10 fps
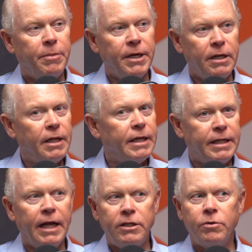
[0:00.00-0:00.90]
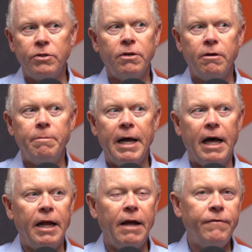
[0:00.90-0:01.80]
But that's what it's all
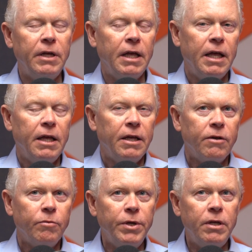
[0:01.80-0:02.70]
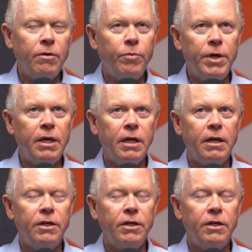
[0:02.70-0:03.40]
about. We can,